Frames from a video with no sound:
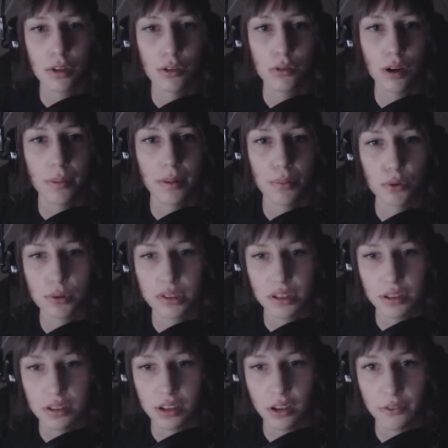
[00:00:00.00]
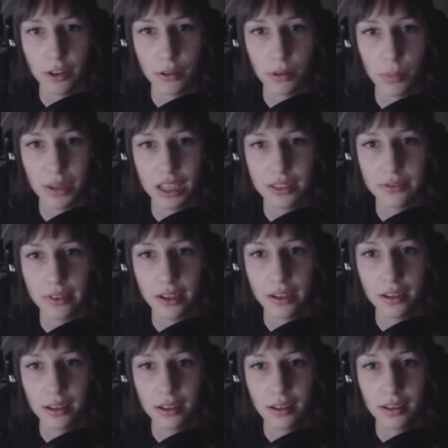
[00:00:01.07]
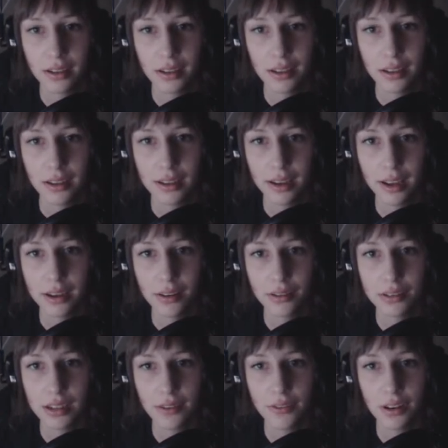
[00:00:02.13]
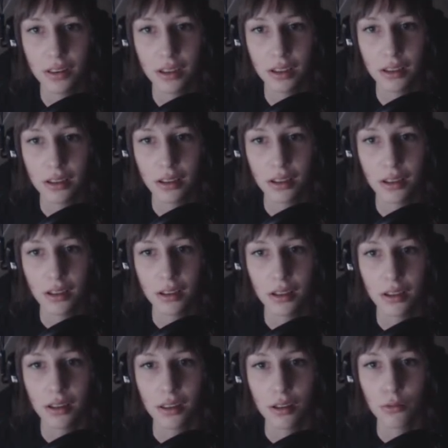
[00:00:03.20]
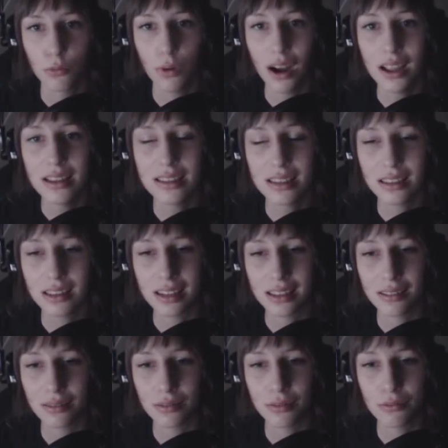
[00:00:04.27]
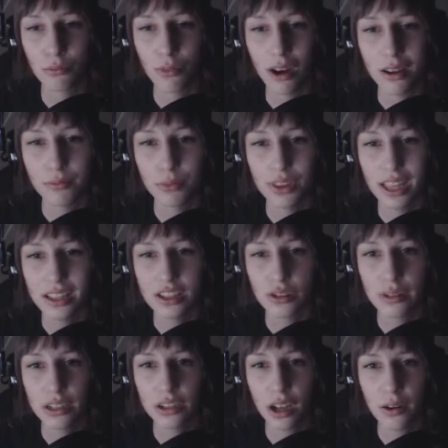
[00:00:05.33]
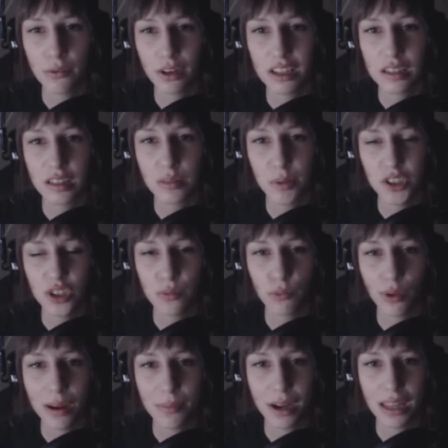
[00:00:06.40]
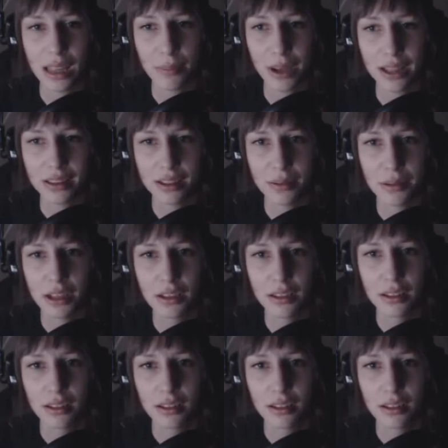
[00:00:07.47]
My wallpaper wasn't installed very well, but that's fine. Yeah, no, definitely. Why is it, like, why would that screen not have raised suspicion right by that bathtub?